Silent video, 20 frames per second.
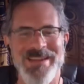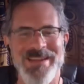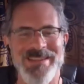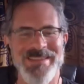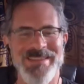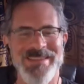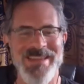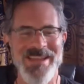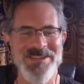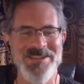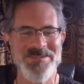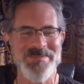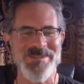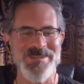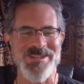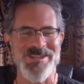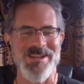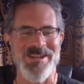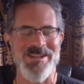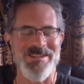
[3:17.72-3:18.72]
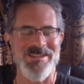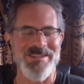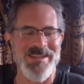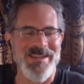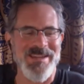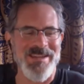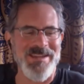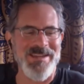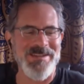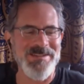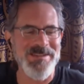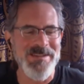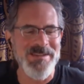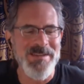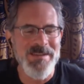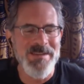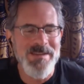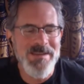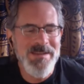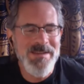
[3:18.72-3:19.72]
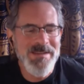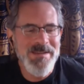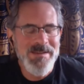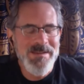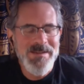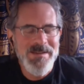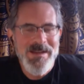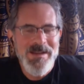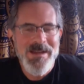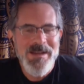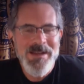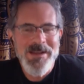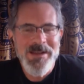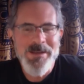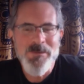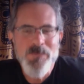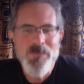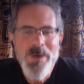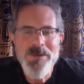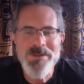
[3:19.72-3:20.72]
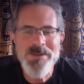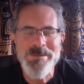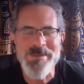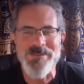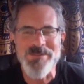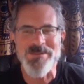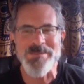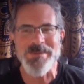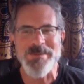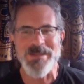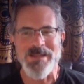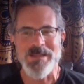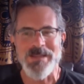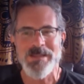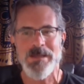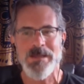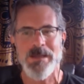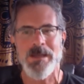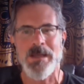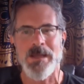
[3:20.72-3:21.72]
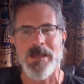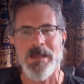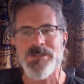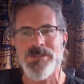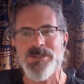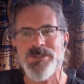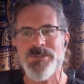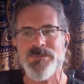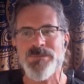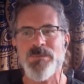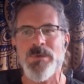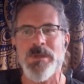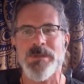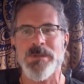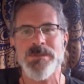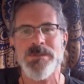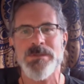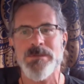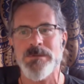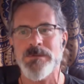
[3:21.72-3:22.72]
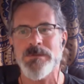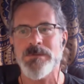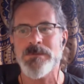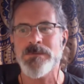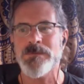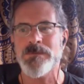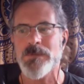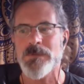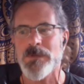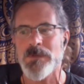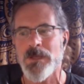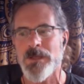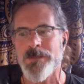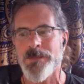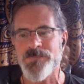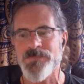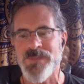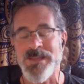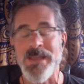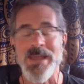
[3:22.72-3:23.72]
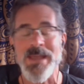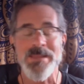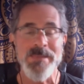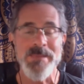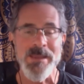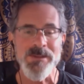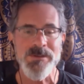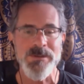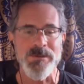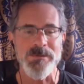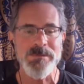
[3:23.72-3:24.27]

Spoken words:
Thanks, Michelle. And welcome, everybody. I just want to, again, thank you.